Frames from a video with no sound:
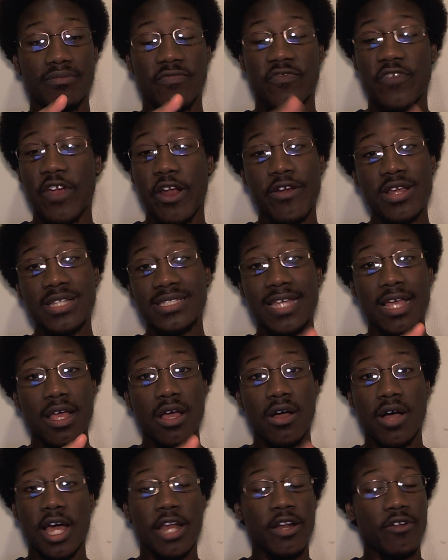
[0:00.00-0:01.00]
fairy
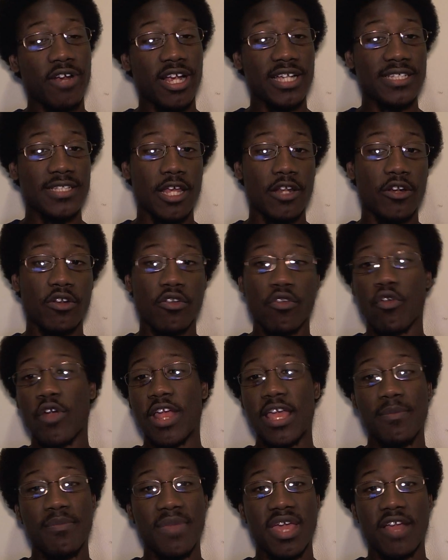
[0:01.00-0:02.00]
tail, Hunter x Hunter, or
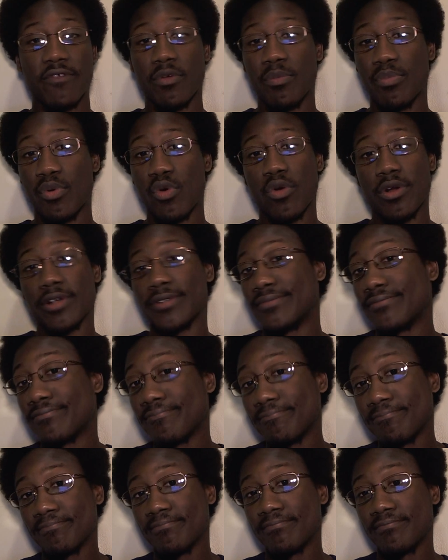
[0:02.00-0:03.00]
Hitman Reborn.
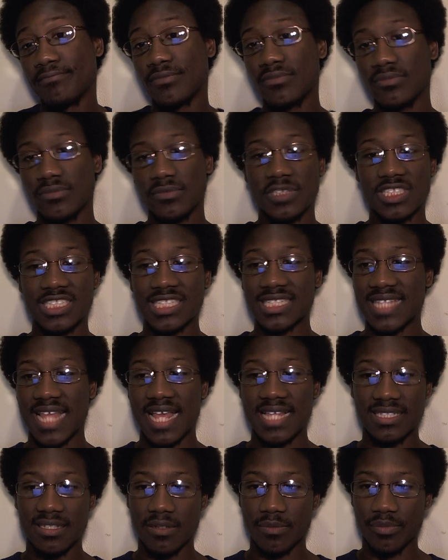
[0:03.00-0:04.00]
Just
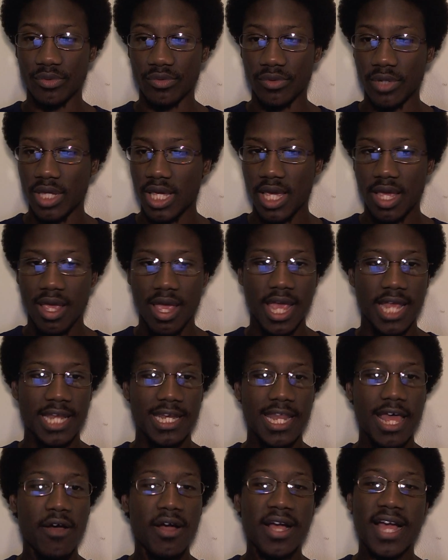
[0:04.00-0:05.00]
that simple.
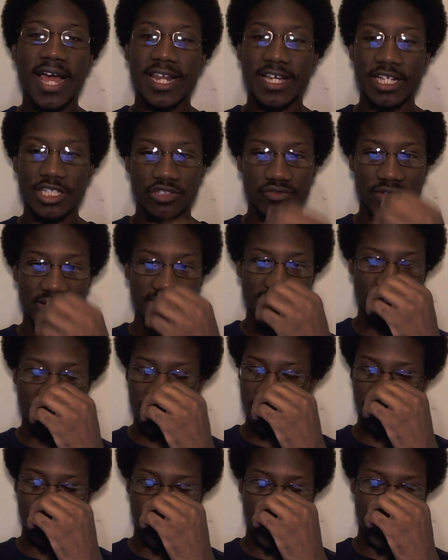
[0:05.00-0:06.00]
Now I gotta address
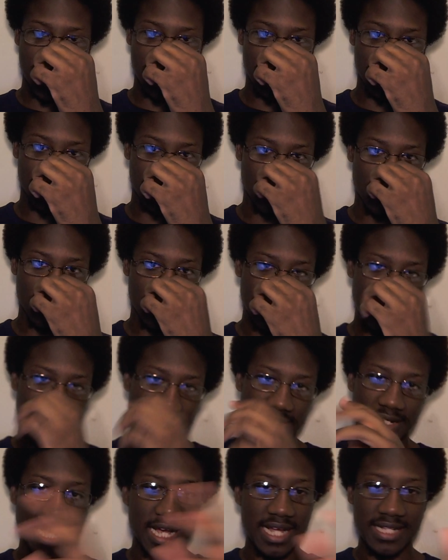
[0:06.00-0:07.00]
this fan
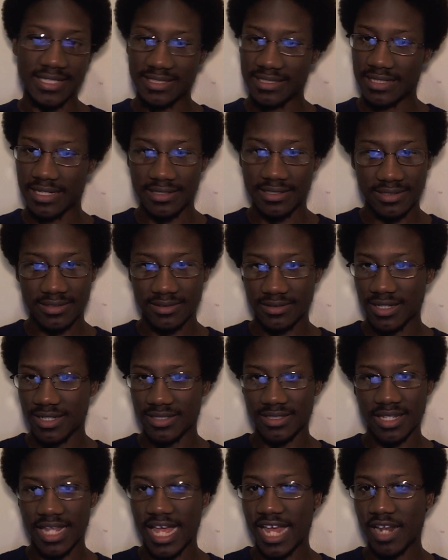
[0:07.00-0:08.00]
nonsense
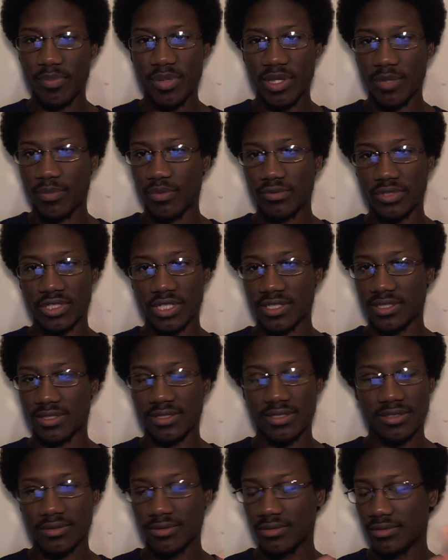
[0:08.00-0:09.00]
because a lot of people
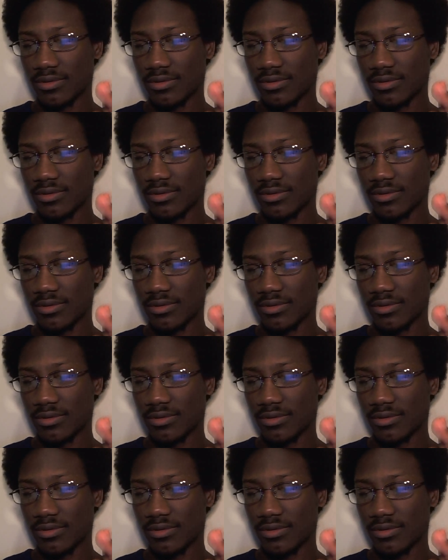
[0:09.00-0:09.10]
just